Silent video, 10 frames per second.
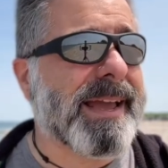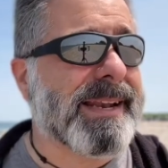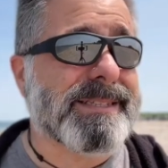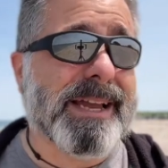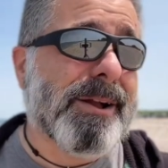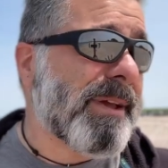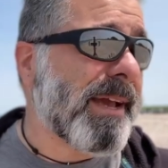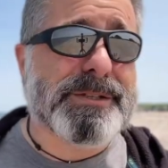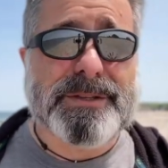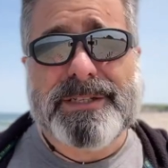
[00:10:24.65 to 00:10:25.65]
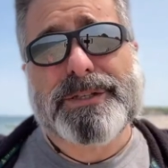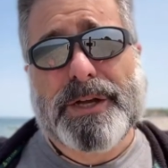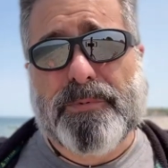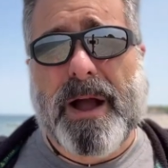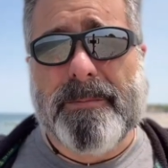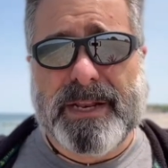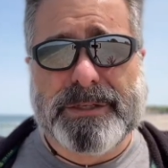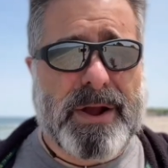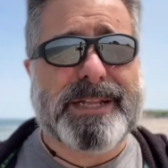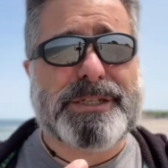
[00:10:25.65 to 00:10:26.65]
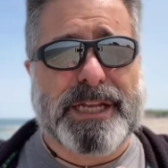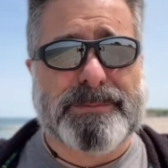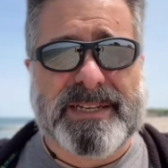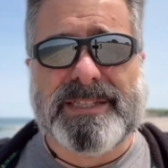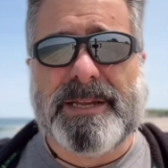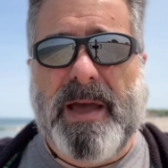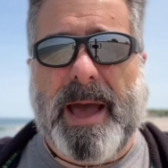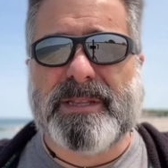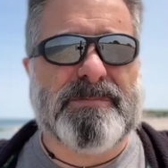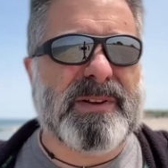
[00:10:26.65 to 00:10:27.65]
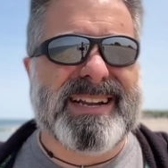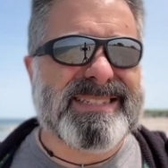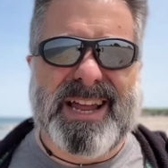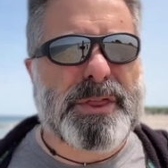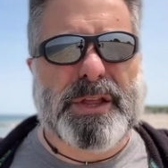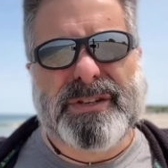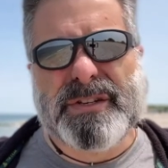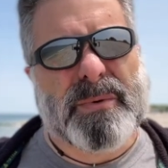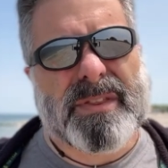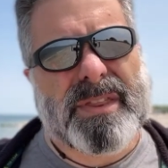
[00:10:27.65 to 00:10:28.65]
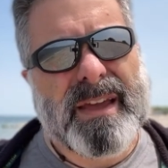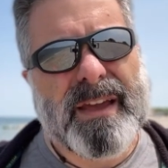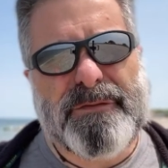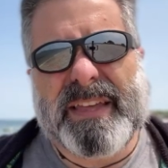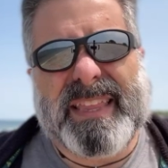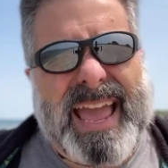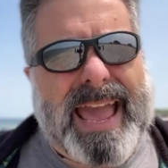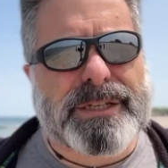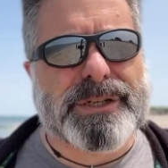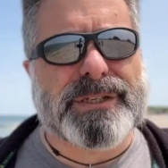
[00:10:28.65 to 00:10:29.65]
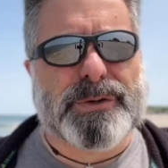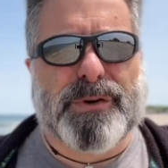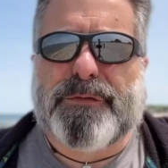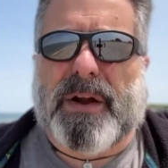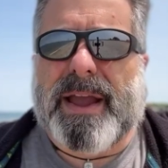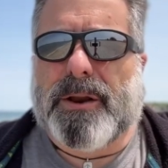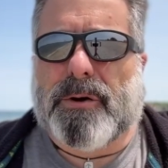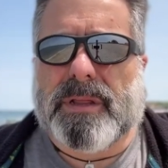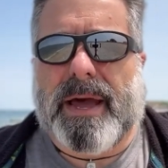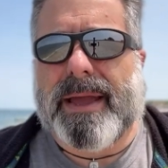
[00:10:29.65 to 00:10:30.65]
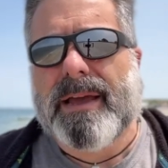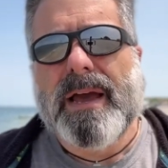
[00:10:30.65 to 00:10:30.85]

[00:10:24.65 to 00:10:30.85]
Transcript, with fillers: And it's like, okay, so this is going to prompt me to try and change my sleep habits, but it has nothing to do with feeling anxious or afraid or like,